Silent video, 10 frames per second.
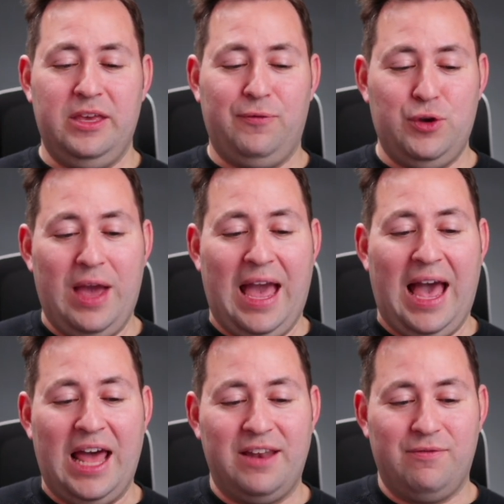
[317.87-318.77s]
if you
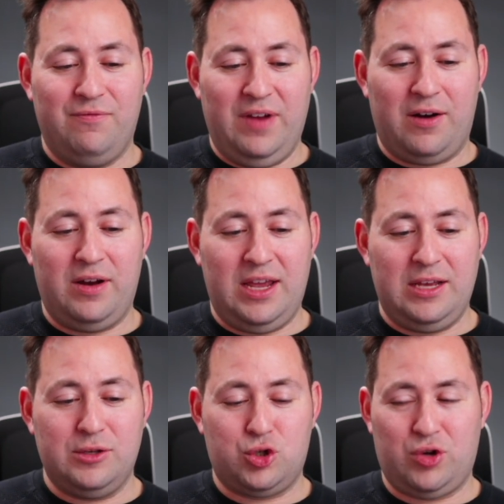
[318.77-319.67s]
had
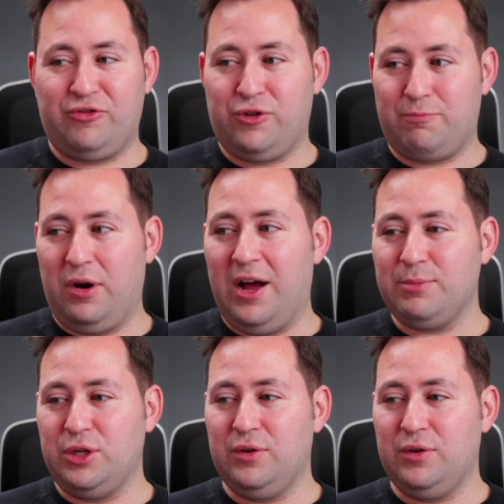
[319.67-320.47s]
very structured prompts,